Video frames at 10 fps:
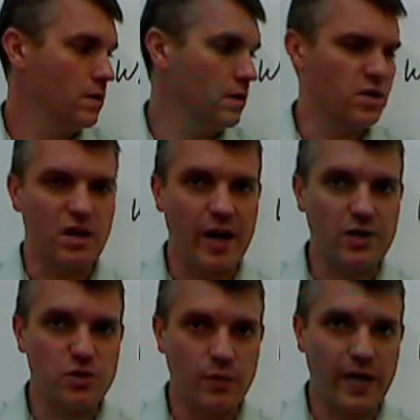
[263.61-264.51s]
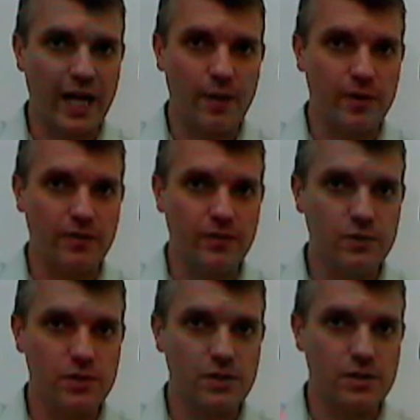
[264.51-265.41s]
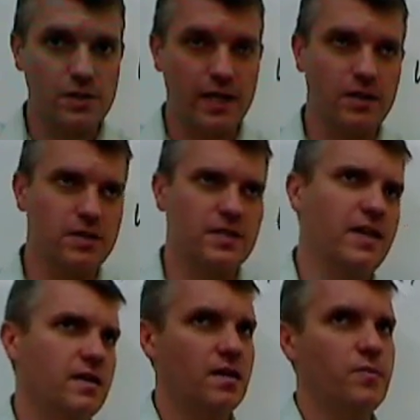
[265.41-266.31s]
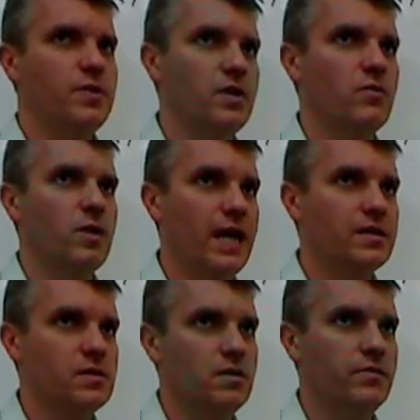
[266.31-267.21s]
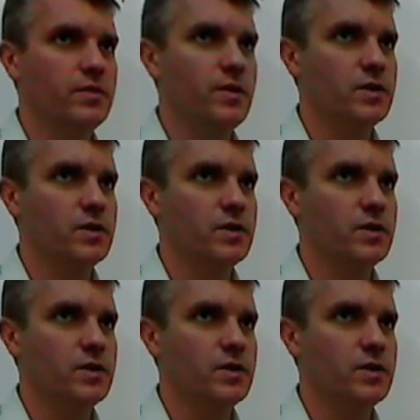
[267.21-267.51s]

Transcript: And you can imagine what would happen if you just decided to stand up and then relax all of your